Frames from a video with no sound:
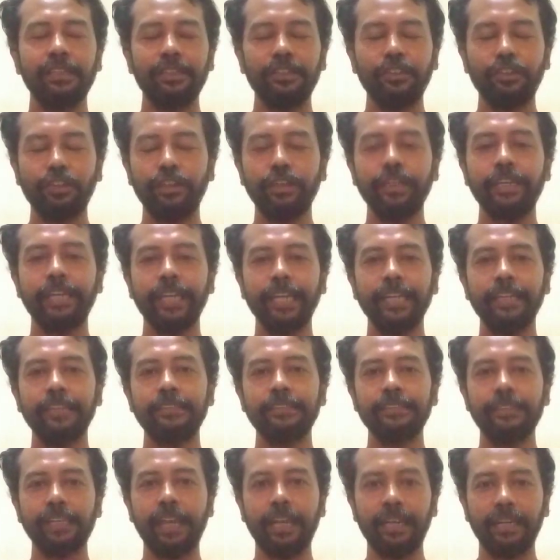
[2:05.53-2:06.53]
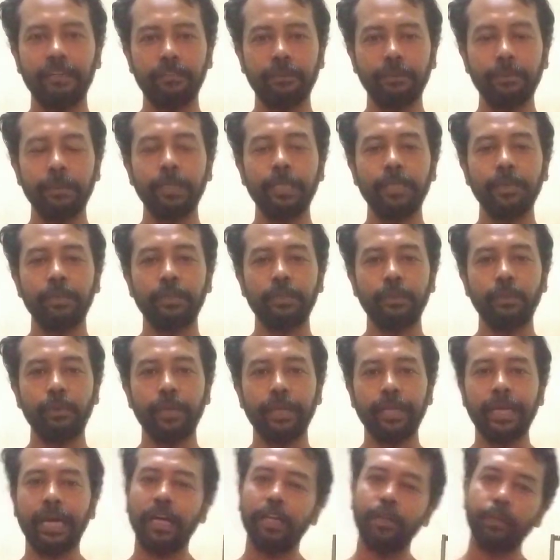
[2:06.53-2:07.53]
you're gonna get understand familiar with the
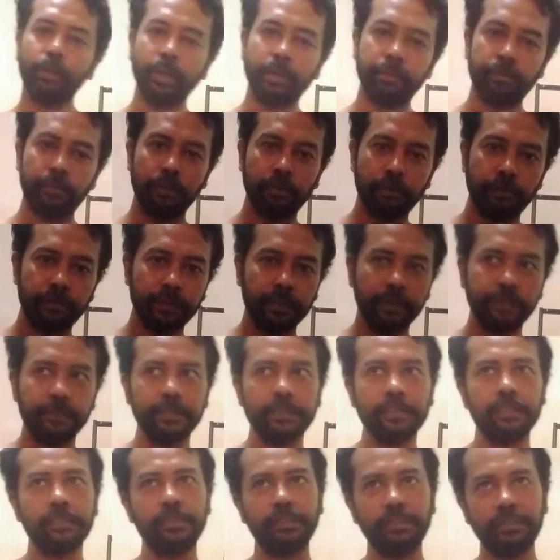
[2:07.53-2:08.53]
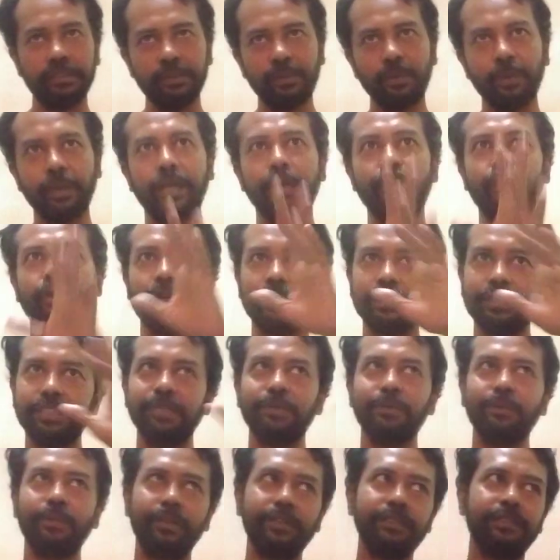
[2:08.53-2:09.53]
wind, how the wind moves. If it's this way, what is
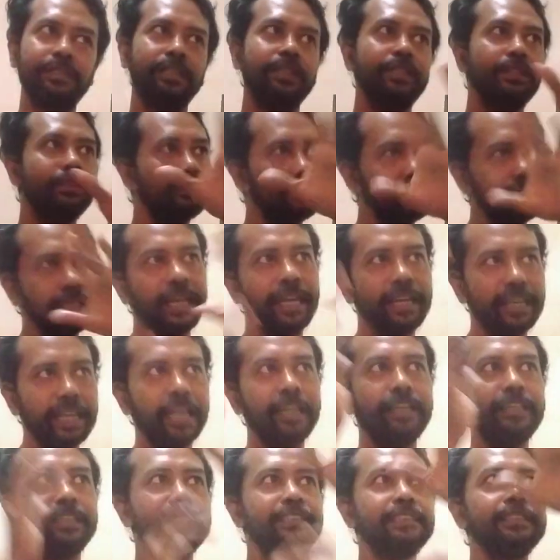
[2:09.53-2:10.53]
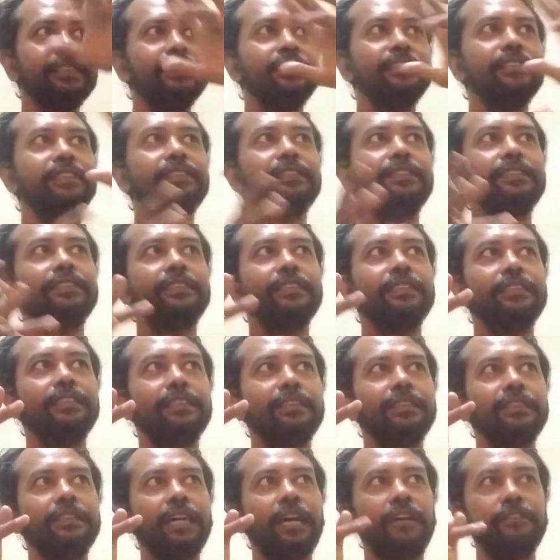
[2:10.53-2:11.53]
it? No, and then
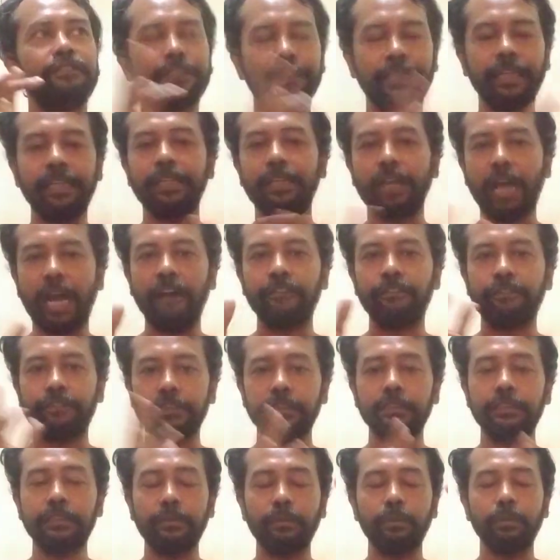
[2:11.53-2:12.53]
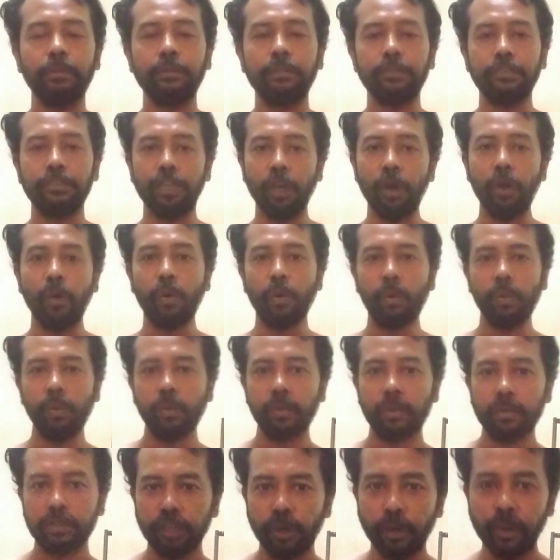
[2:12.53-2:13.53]
after the
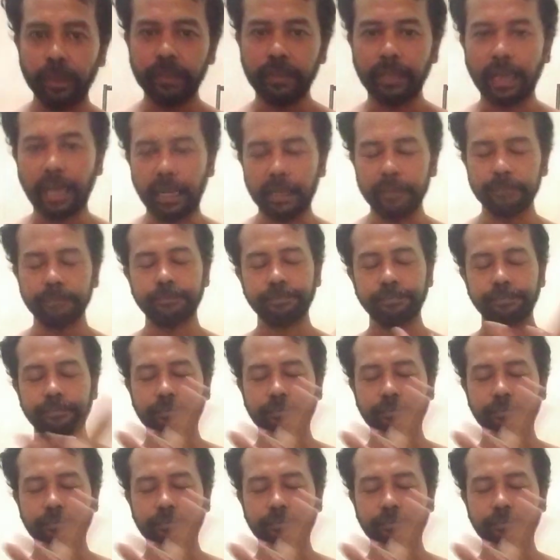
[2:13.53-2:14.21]
knowing that,